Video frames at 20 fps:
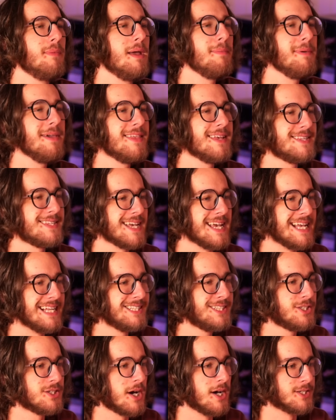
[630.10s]
Maybe this
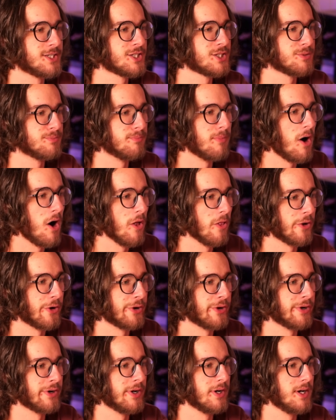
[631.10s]
is a
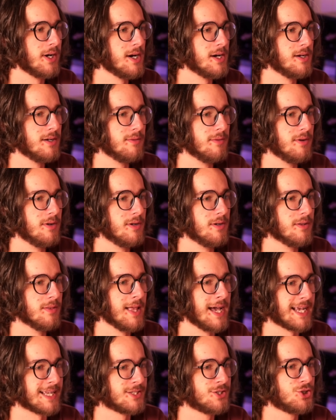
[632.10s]
smaller,
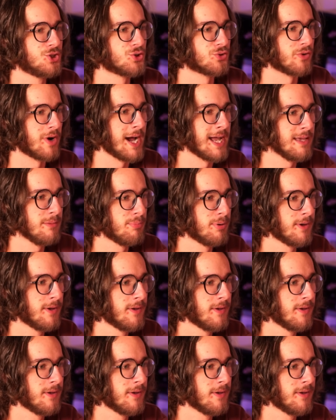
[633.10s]
like, stripe.